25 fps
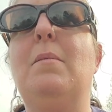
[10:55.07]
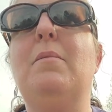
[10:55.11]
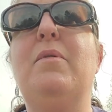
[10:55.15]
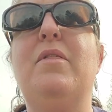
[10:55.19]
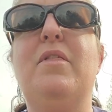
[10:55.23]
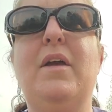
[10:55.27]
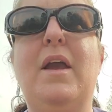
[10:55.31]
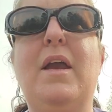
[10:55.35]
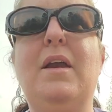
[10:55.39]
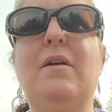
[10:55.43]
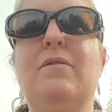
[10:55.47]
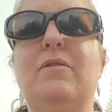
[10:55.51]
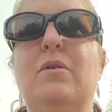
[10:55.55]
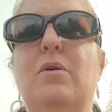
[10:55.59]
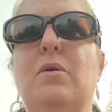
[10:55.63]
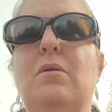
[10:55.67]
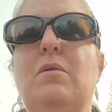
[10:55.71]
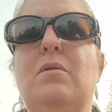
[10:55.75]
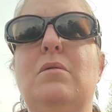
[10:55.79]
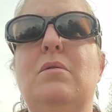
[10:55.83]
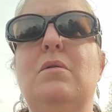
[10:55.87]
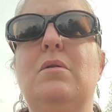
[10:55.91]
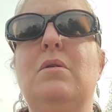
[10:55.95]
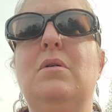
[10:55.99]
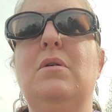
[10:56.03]

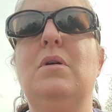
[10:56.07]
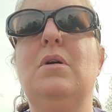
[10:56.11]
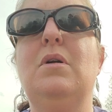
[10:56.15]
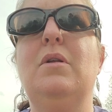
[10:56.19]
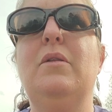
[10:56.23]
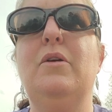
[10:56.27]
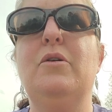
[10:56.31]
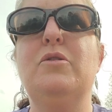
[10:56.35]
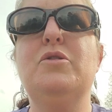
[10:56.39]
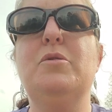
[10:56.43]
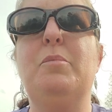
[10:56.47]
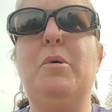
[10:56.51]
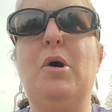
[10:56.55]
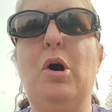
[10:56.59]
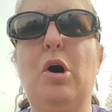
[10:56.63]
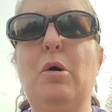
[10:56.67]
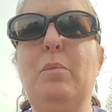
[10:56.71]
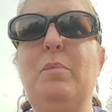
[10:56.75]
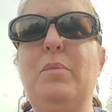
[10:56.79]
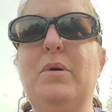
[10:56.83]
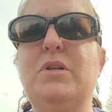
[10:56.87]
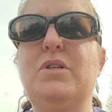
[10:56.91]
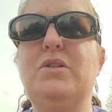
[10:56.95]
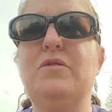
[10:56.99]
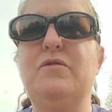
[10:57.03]
thankful there's a
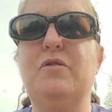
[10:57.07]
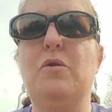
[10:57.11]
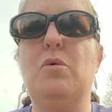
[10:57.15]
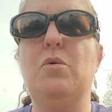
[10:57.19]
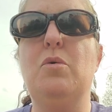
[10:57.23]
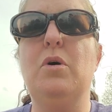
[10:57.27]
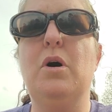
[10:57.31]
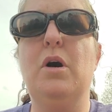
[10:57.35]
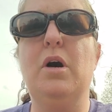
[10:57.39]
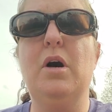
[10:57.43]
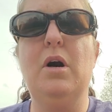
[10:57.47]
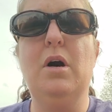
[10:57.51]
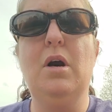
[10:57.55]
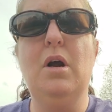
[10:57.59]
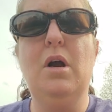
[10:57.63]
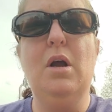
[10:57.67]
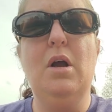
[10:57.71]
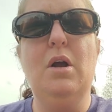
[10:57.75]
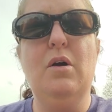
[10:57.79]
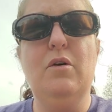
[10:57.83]
purpose for